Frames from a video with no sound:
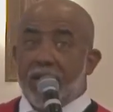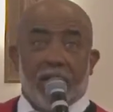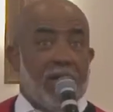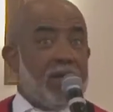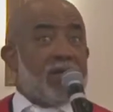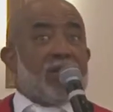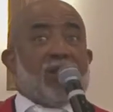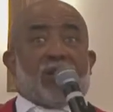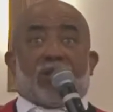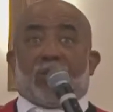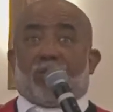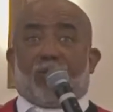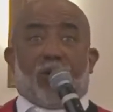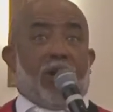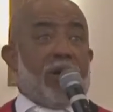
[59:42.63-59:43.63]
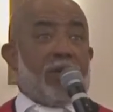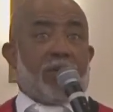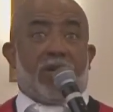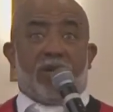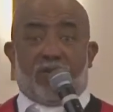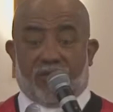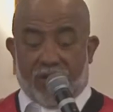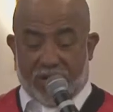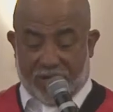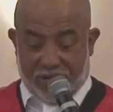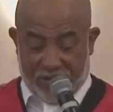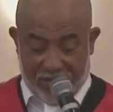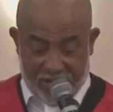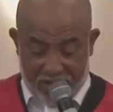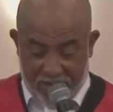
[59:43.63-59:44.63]
It's just a prayer of
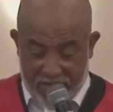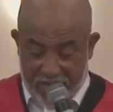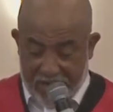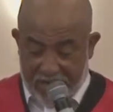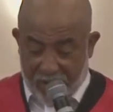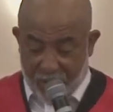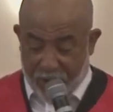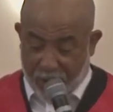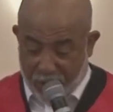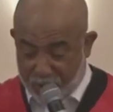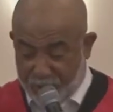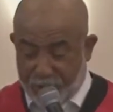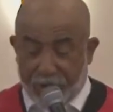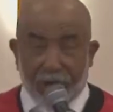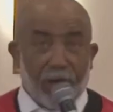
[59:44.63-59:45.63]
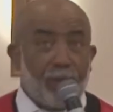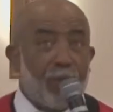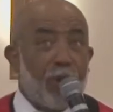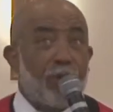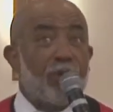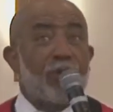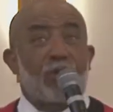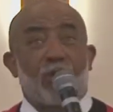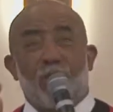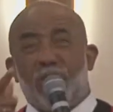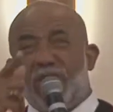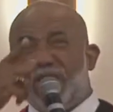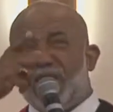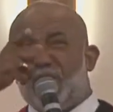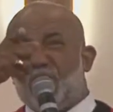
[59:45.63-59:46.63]
confession. We're going to put it up on the
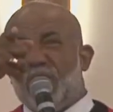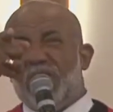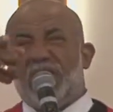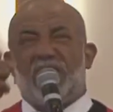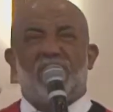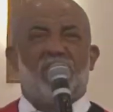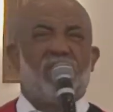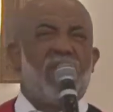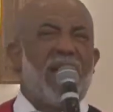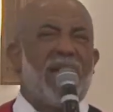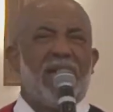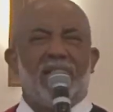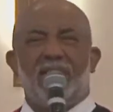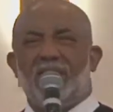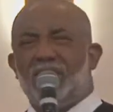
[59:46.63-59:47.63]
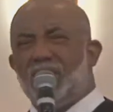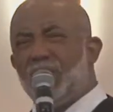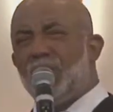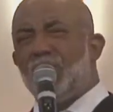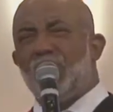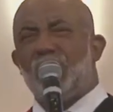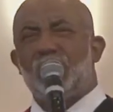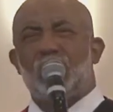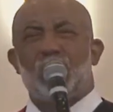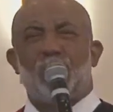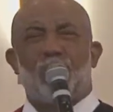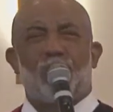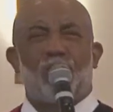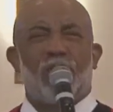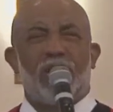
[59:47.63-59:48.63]
screen and we invite you to
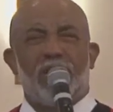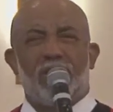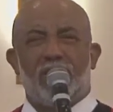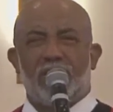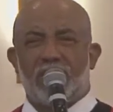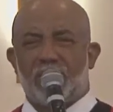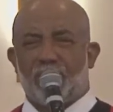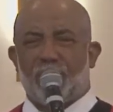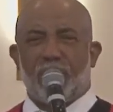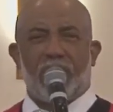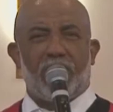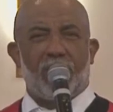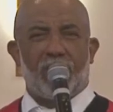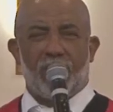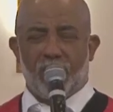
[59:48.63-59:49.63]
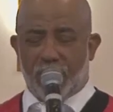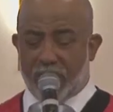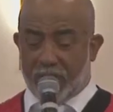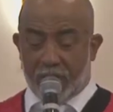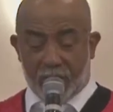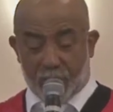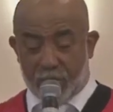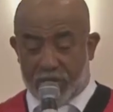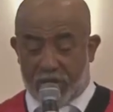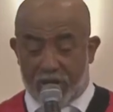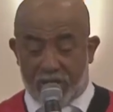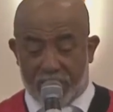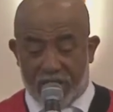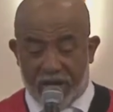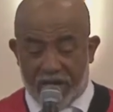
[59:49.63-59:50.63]
pray this prayer with us
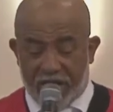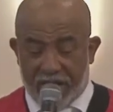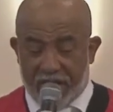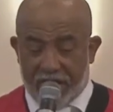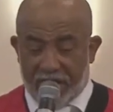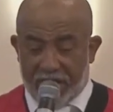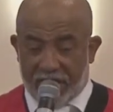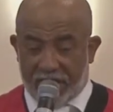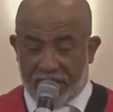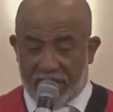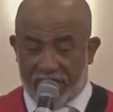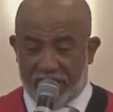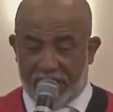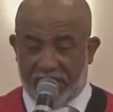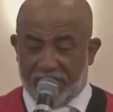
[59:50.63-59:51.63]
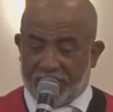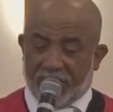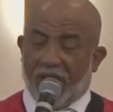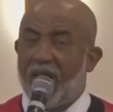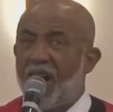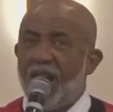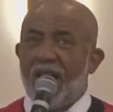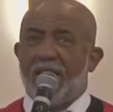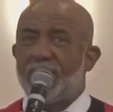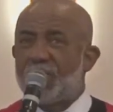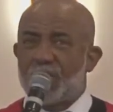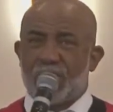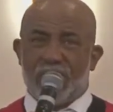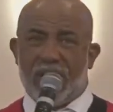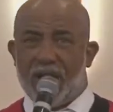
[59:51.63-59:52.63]
because if the
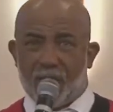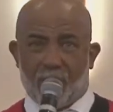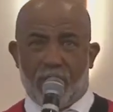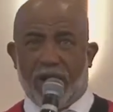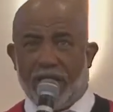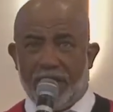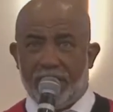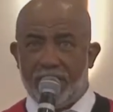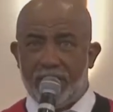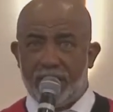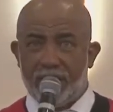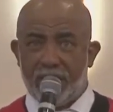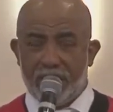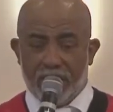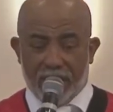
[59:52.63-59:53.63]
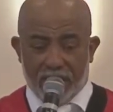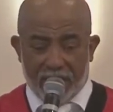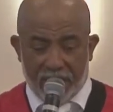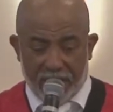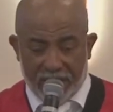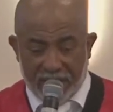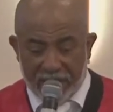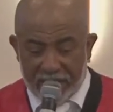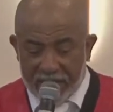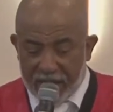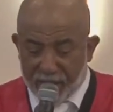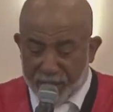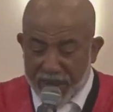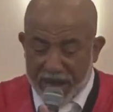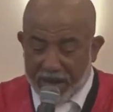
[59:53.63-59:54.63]
heart's not right, it
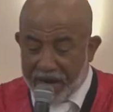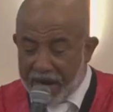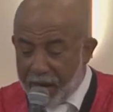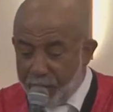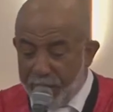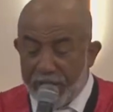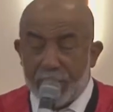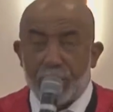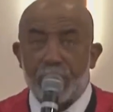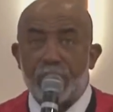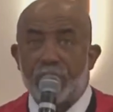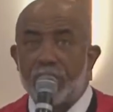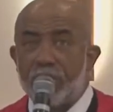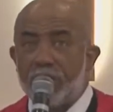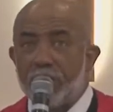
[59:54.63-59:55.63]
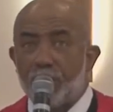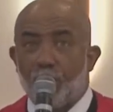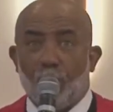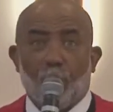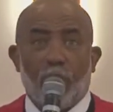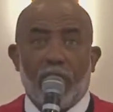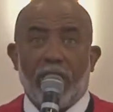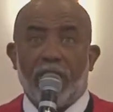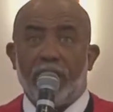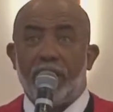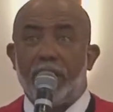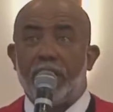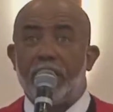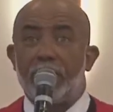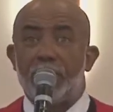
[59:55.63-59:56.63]
doesn't matter how much
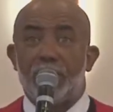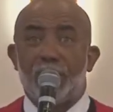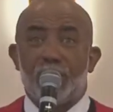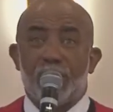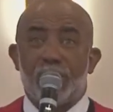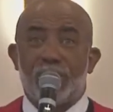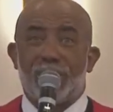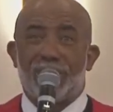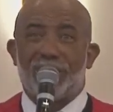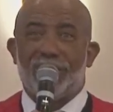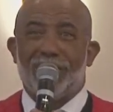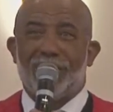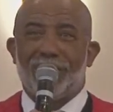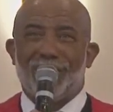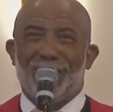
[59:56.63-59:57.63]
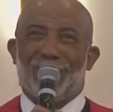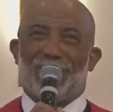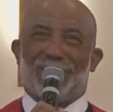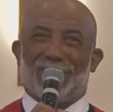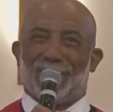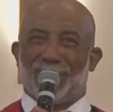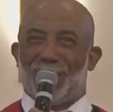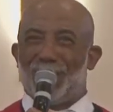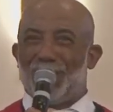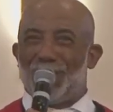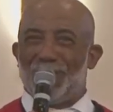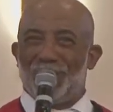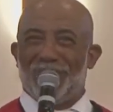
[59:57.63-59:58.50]
bread and juice you consume.